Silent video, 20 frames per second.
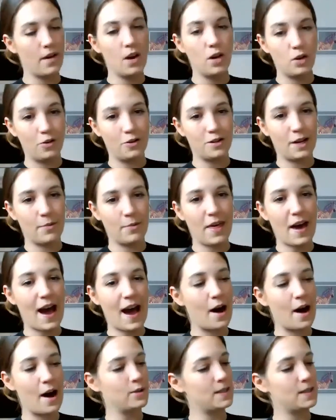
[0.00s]
usually with a
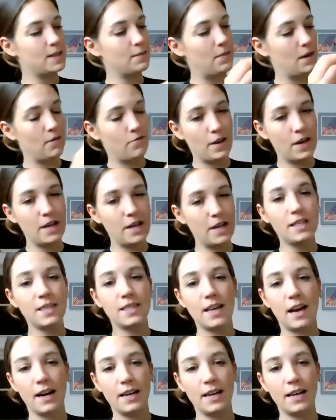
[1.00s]
house, but a vineyard
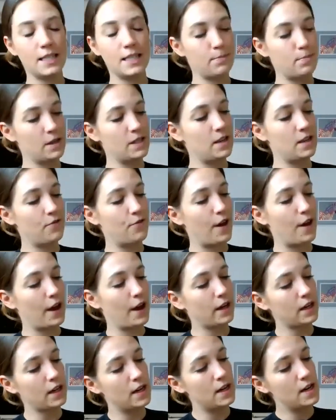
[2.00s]
site
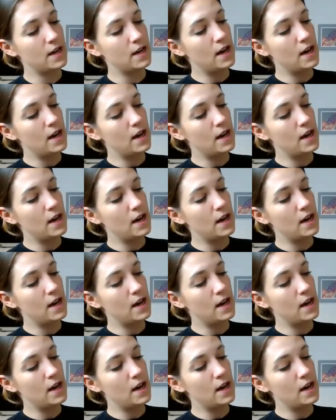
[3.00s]
specific.